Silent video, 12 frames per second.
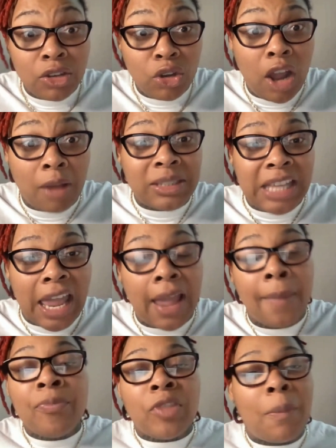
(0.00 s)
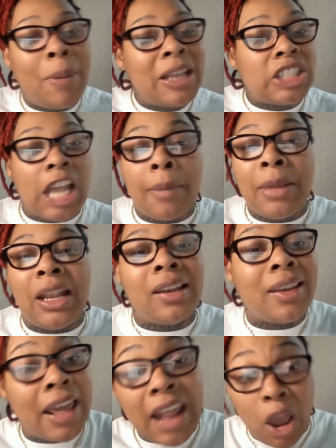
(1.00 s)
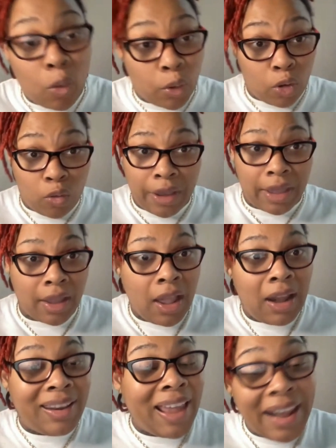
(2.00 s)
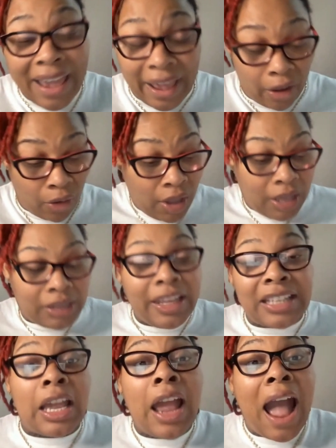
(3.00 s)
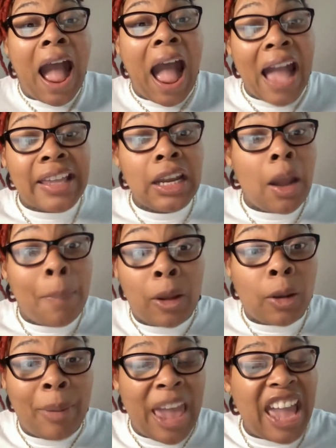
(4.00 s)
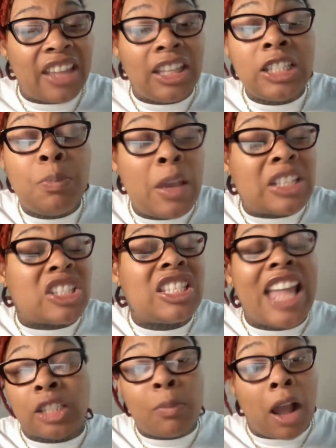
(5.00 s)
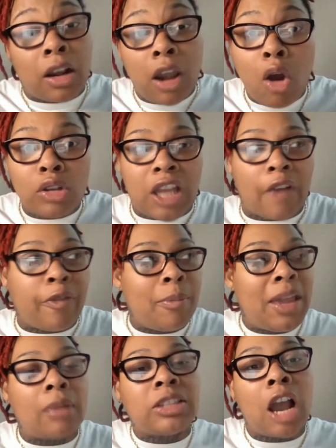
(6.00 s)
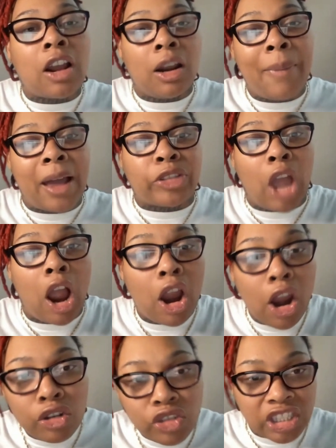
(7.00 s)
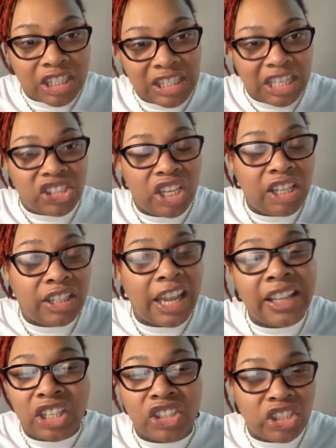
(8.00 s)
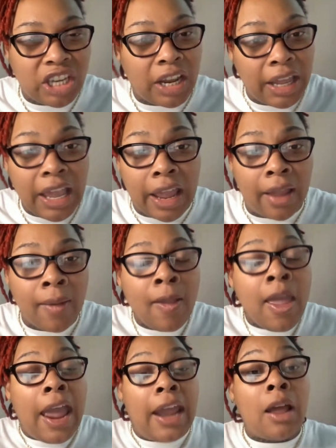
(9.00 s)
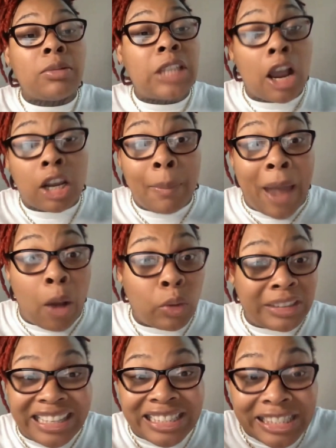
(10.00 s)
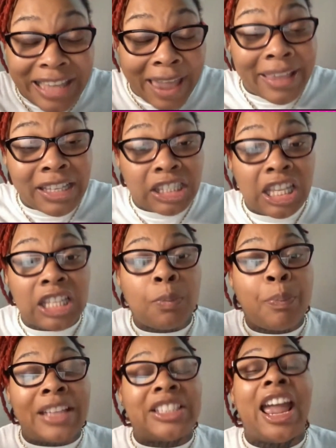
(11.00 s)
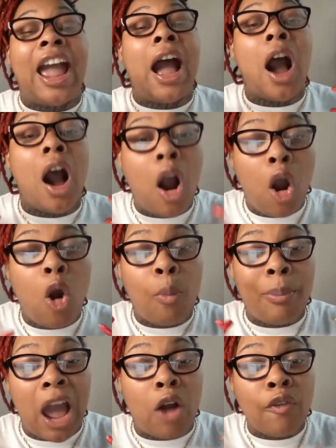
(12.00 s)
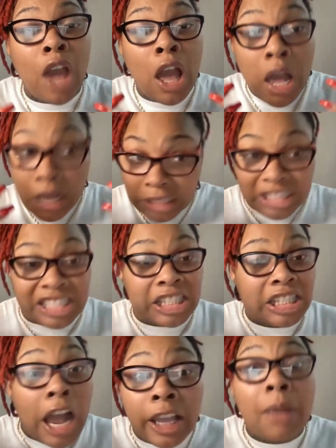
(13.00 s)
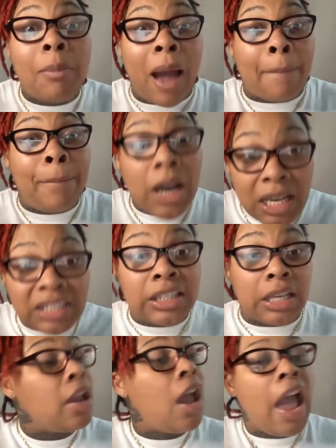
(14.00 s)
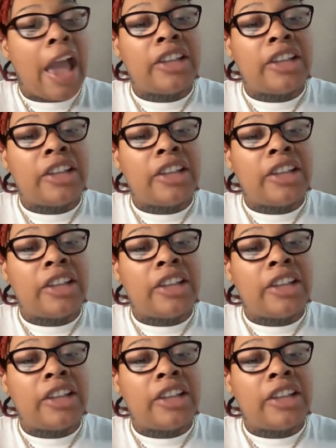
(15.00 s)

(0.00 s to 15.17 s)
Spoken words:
You know what I'm saying? The bitch tell me, lay down real quick. Lay down. Listen, I get up on the bed and this bitch snatched my clothes off of me. I'm talking about the urgency she did this shit in. And I'm talking about within seconds, this bitch had her whole mouth sucking my pussy.